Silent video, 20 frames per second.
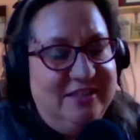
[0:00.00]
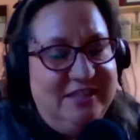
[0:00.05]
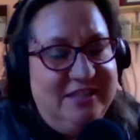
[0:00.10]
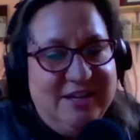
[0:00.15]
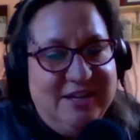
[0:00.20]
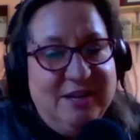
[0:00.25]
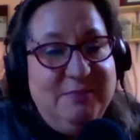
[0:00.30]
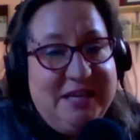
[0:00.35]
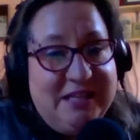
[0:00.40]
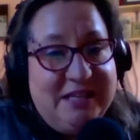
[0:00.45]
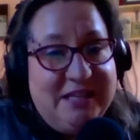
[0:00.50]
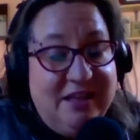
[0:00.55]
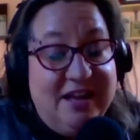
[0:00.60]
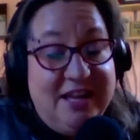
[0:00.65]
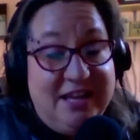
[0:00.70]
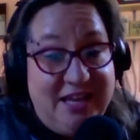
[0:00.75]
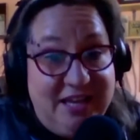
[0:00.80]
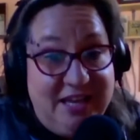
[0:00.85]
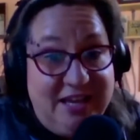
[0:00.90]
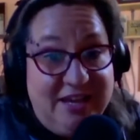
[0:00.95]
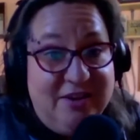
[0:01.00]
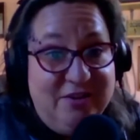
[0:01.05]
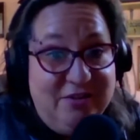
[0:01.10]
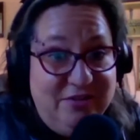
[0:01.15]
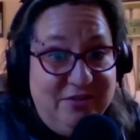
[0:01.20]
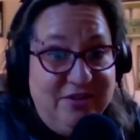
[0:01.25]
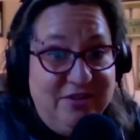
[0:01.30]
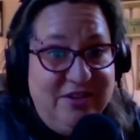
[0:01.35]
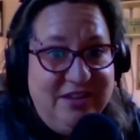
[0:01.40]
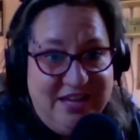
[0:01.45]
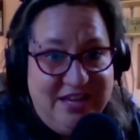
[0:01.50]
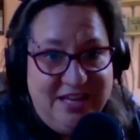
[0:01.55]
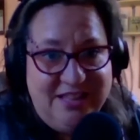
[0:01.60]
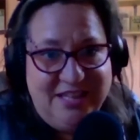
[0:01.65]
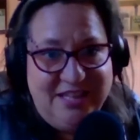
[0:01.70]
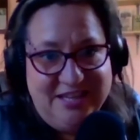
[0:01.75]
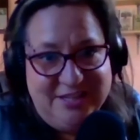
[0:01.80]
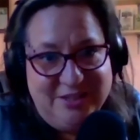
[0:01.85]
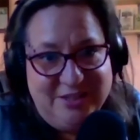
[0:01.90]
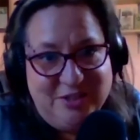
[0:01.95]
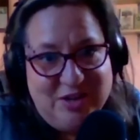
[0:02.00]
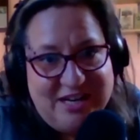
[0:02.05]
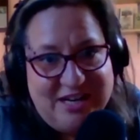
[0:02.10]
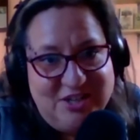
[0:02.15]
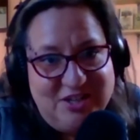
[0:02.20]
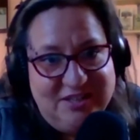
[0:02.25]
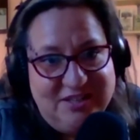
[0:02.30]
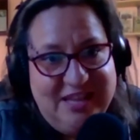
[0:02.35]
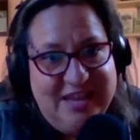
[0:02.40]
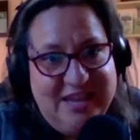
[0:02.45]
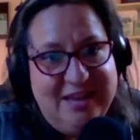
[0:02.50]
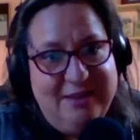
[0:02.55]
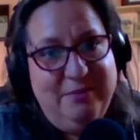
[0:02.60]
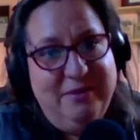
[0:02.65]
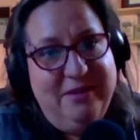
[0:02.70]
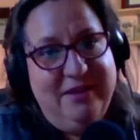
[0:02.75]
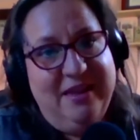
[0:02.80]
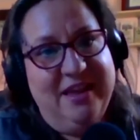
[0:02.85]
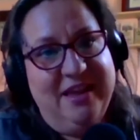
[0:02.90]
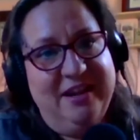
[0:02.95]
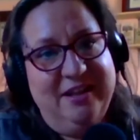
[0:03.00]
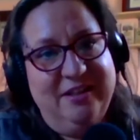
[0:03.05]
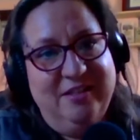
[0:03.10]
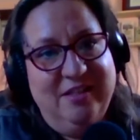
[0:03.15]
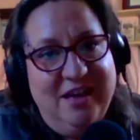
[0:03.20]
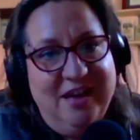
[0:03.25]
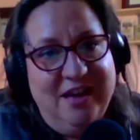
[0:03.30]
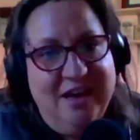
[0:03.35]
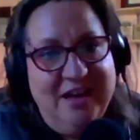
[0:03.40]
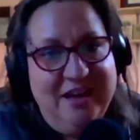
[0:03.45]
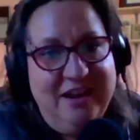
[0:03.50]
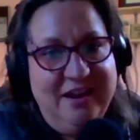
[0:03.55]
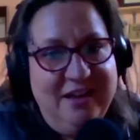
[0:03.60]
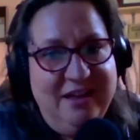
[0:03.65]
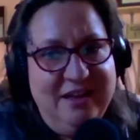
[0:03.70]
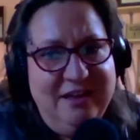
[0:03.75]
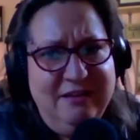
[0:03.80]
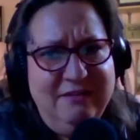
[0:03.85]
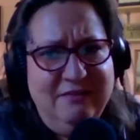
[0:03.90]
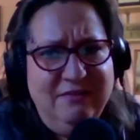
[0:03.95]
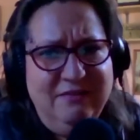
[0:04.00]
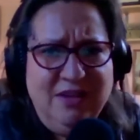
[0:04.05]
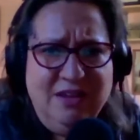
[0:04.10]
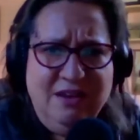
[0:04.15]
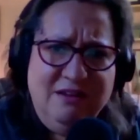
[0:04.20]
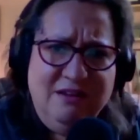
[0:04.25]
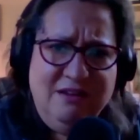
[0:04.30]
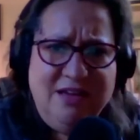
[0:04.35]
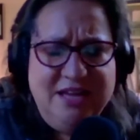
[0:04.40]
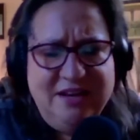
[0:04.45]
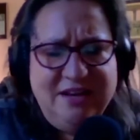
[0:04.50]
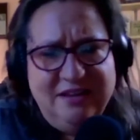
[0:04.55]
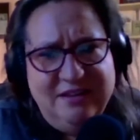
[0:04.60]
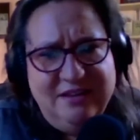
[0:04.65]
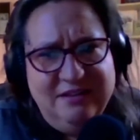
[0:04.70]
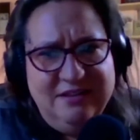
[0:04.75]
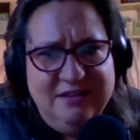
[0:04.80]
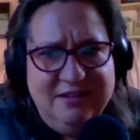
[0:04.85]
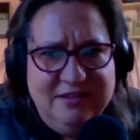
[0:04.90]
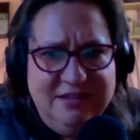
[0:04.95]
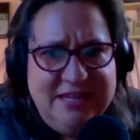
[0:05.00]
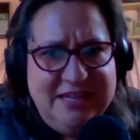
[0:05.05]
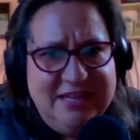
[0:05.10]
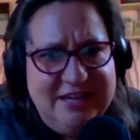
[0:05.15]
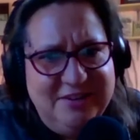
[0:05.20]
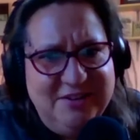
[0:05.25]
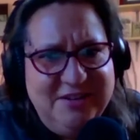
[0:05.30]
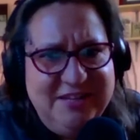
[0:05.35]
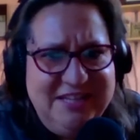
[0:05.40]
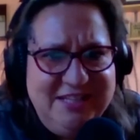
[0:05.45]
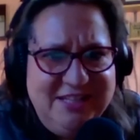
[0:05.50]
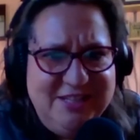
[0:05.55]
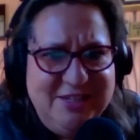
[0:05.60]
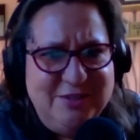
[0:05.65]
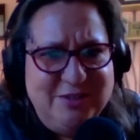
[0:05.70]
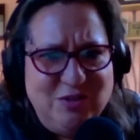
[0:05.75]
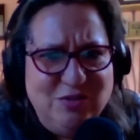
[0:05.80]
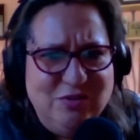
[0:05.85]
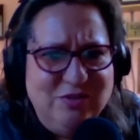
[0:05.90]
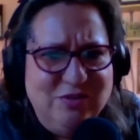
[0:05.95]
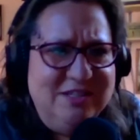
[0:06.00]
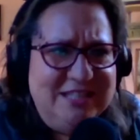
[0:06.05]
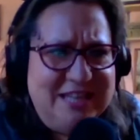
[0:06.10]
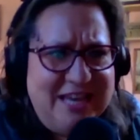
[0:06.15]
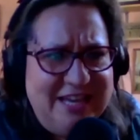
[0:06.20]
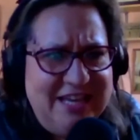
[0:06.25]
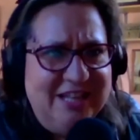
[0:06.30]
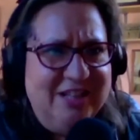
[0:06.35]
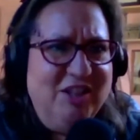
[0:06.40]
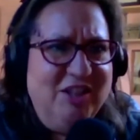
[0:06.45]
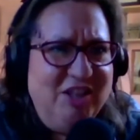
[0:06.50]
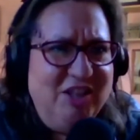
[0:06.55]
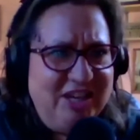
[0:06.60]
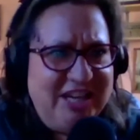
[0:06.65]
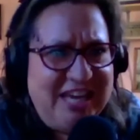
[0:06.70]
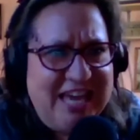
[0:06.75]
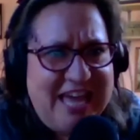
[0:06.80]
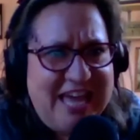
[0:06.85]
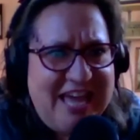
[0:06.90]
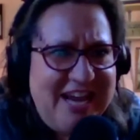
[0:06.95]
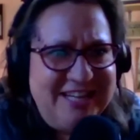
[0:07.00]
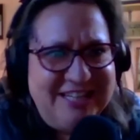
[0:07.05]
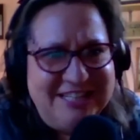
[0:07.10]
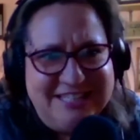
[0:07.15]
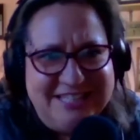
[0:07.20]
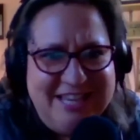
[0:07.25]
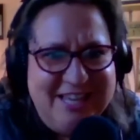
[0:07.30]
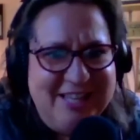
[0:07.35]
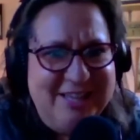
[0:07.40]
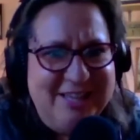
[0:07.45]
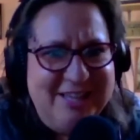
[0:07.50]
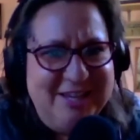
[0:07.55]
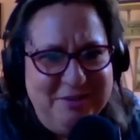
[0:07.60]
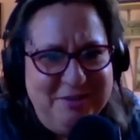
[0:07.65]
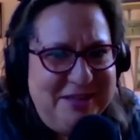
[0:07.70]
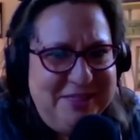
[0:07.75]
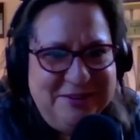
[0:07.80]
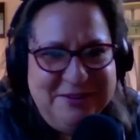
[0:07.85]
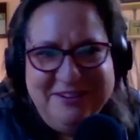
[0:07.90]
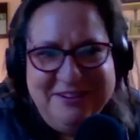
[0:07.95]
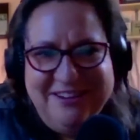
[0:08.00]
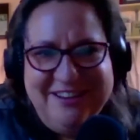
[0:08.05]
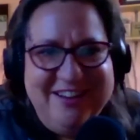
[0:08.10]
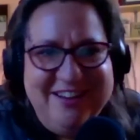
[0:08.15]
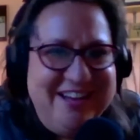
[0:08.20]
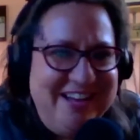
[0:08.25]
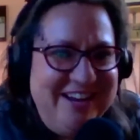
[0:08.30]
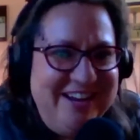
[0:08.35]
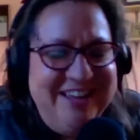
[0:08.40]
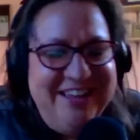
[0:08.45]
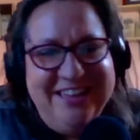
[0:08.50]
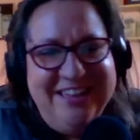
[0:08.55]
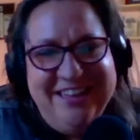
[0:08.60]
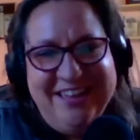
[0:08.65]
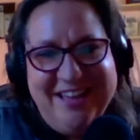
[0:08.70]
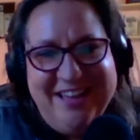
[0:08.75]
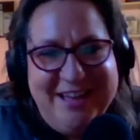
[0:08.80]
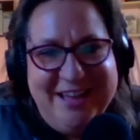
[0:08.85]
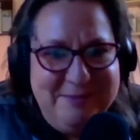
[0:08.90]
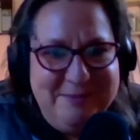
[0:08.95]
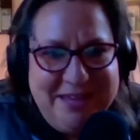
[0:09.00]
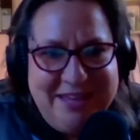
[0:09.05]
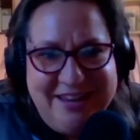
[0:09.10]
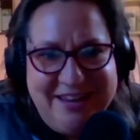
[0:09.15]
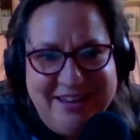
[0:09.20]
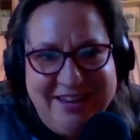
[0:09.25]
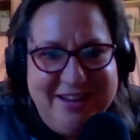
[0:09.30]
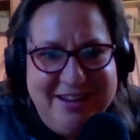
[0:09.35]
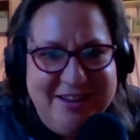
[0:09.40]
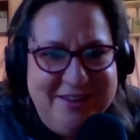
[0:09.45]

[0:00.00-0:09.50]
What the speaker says: can be a lot of ego in the extraction lab, and a lot of, I don't need those tools. I can look at it and tell you whether or not I'm hitting